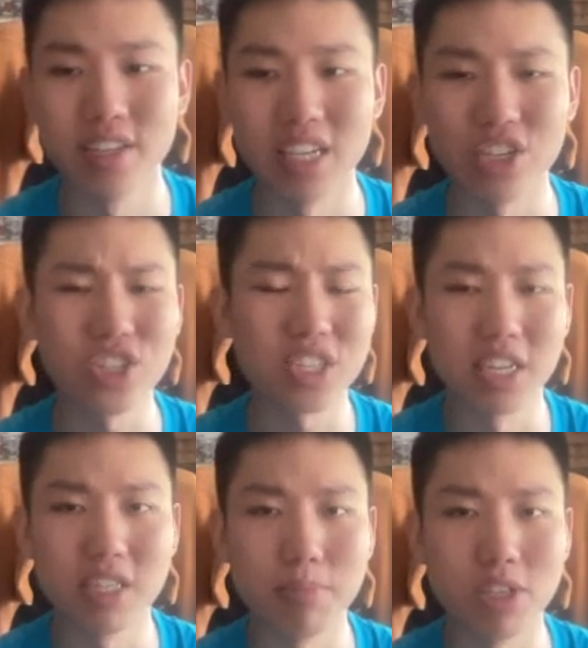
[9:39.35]
It just
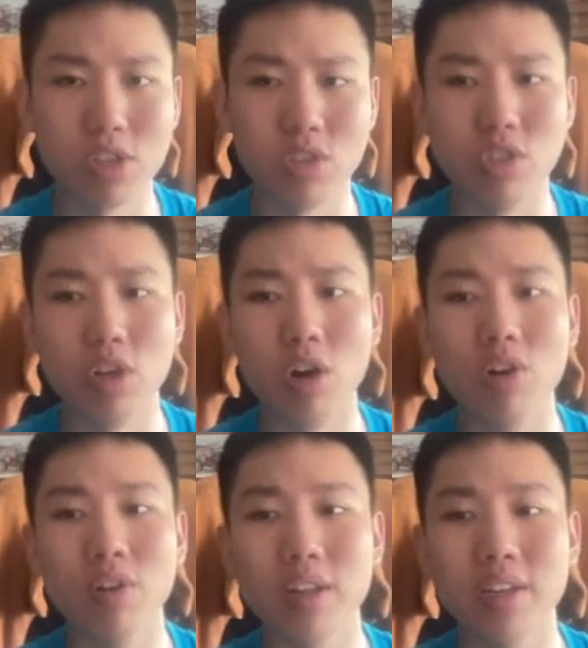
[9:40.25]
sounds a bit dull,
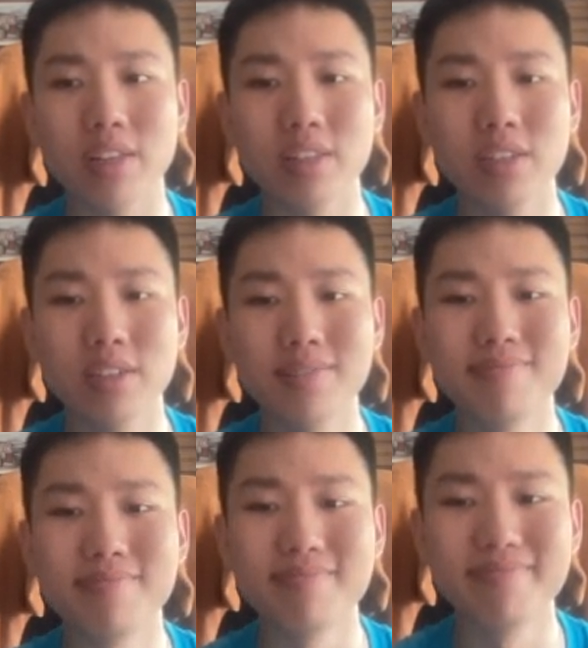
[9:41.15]

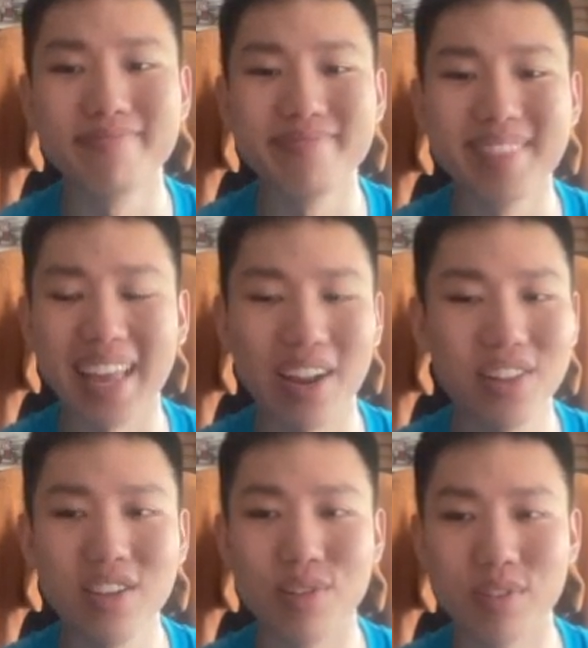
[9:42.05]
and I don't
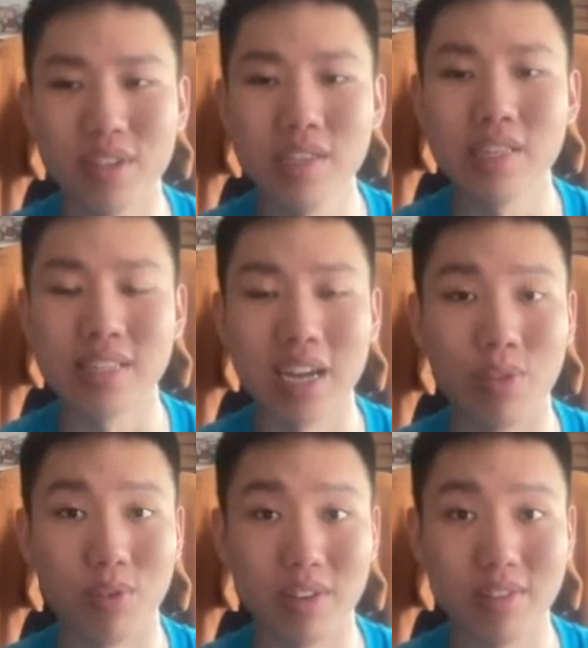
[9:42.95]
know, it doesn't sound
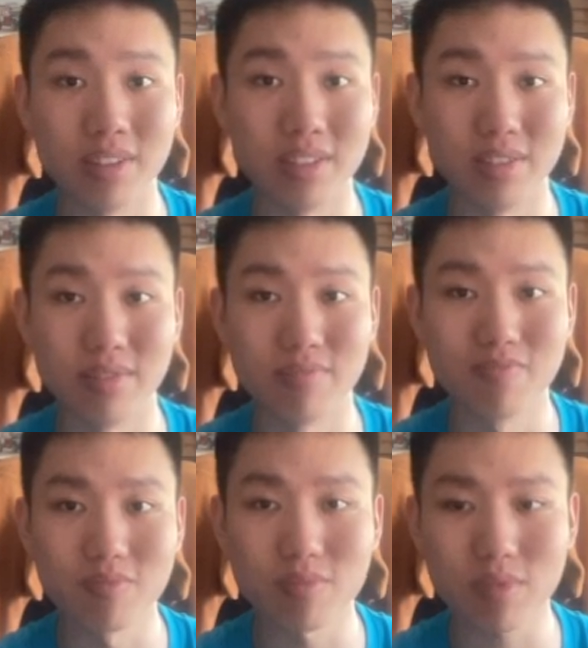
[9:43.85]

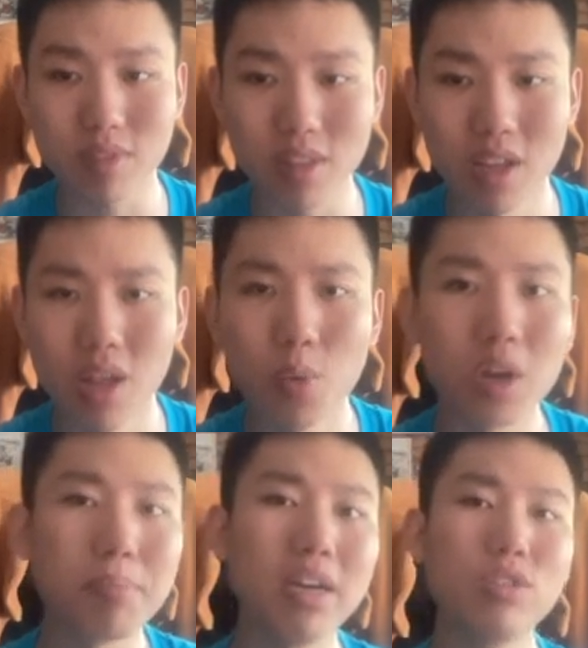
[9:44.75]
very good. What
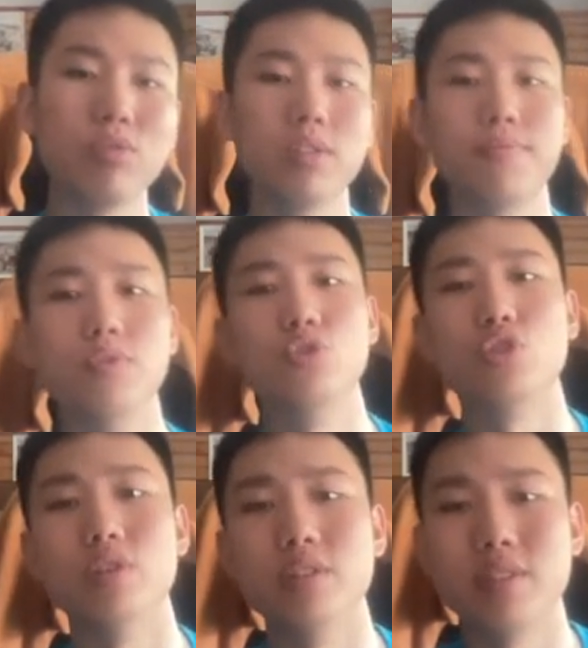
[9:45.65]
I might do in the
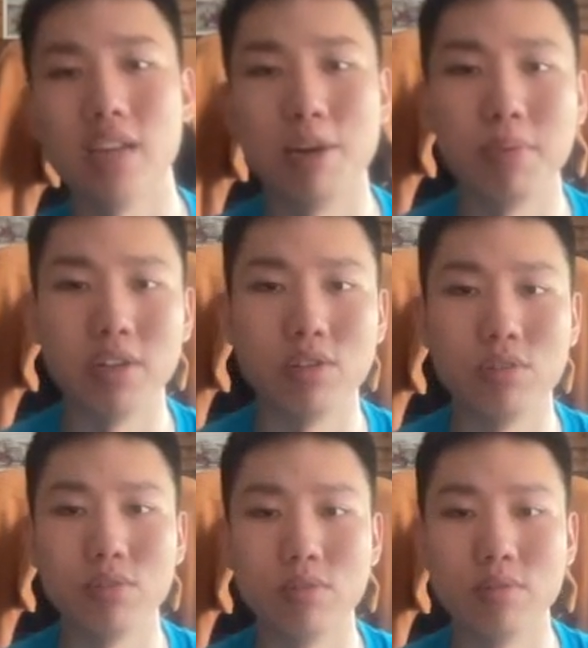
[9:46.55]
future is I might
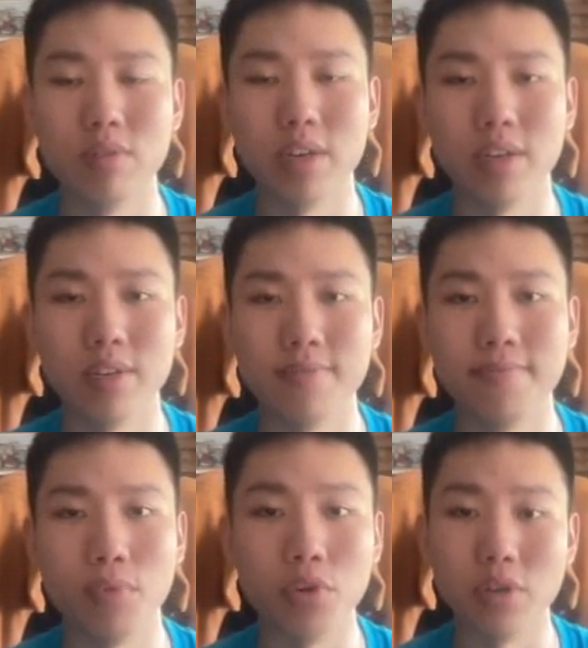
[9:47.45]
do a
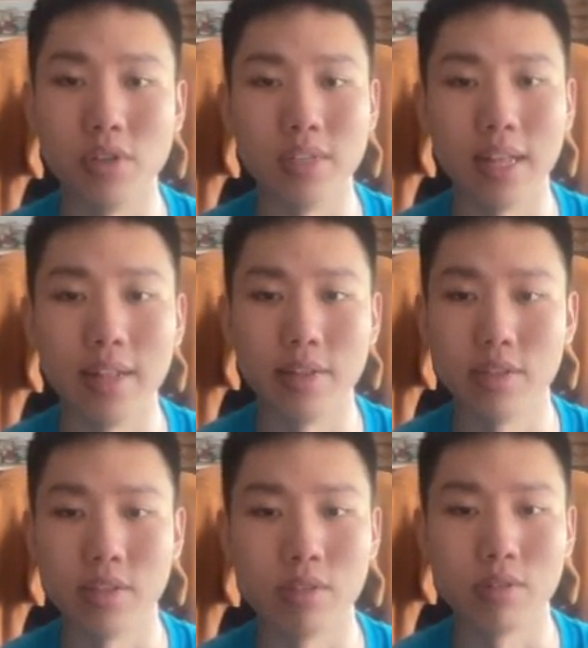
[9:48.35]
Fourier
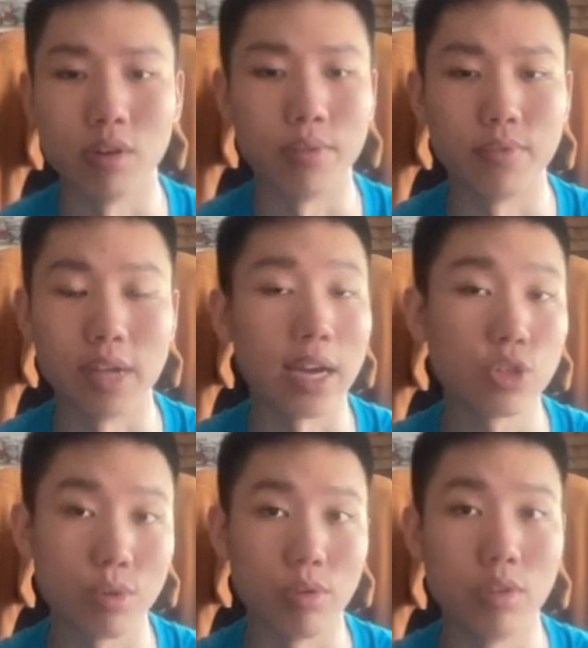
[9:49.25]
analysis of an
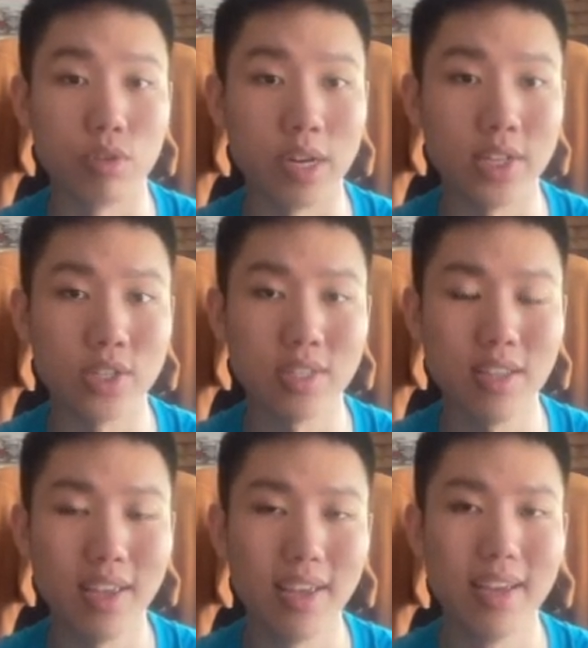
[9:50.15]
actual rotary
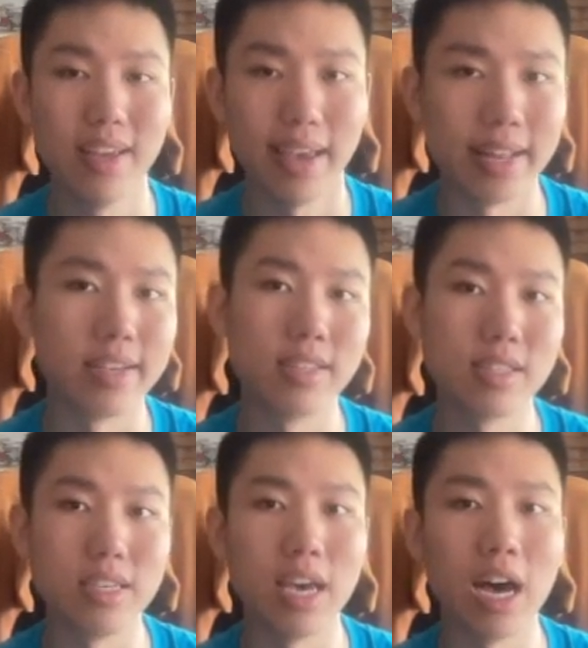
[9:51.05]
engine, and I can
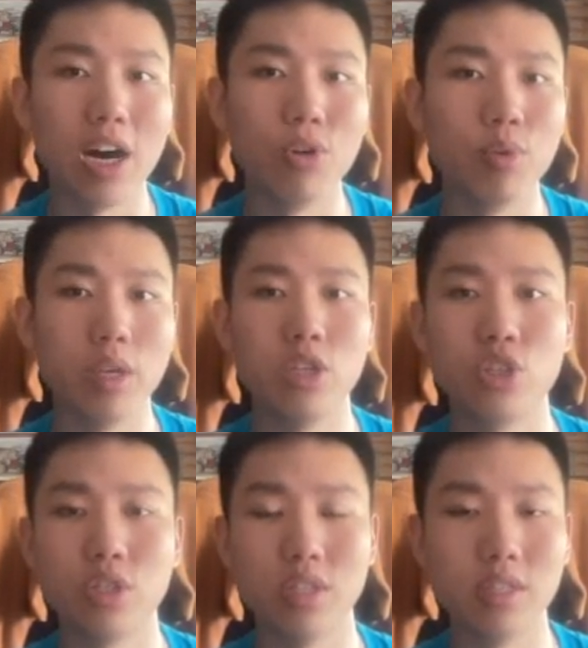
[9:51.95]
see how
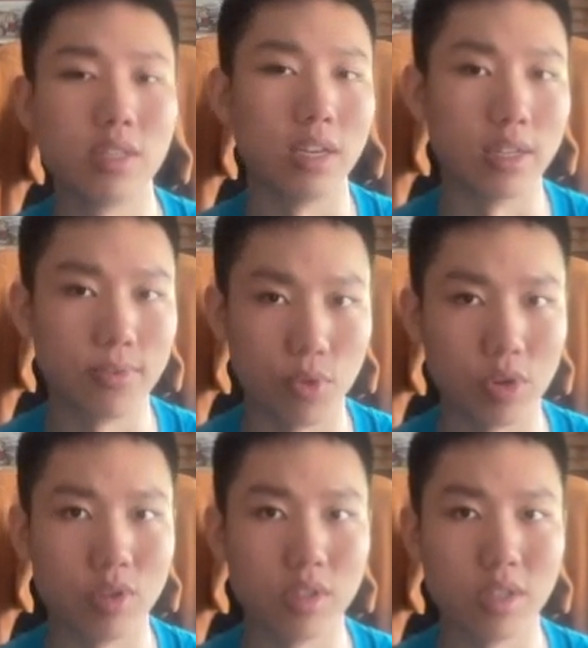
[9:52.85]
each distinct
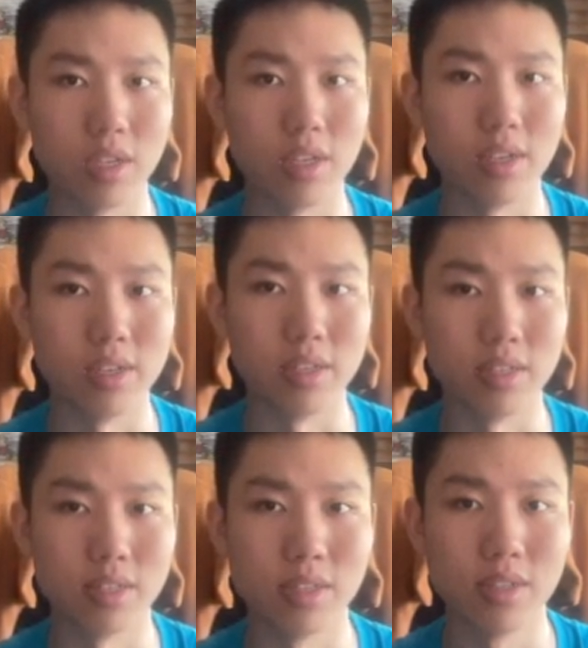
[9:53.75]
frequency
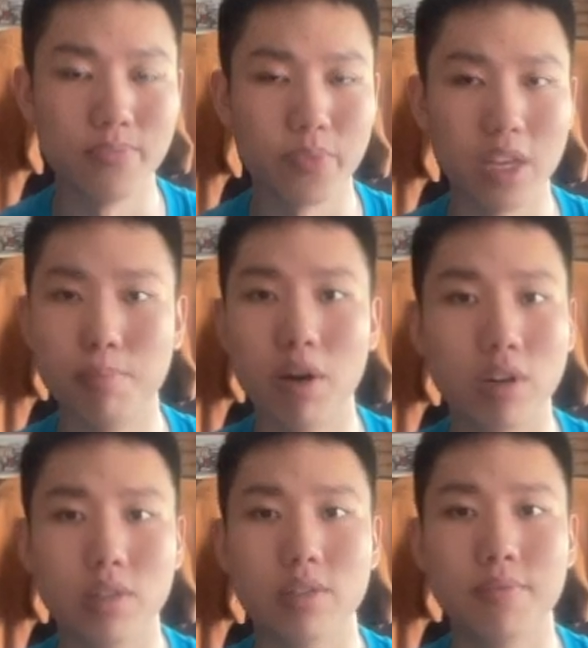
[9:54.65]
is a part
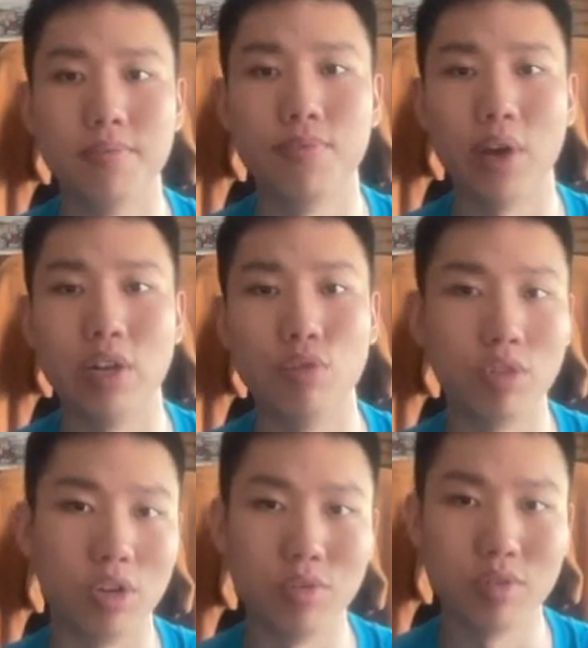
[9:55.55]
of the final
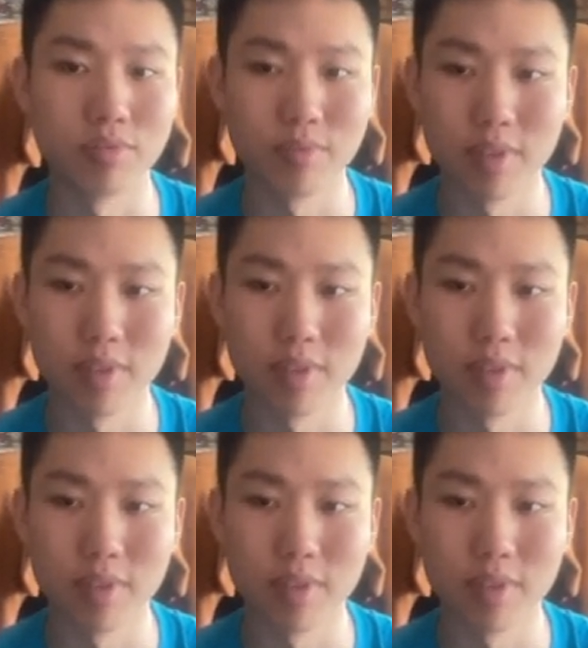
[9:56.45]
note.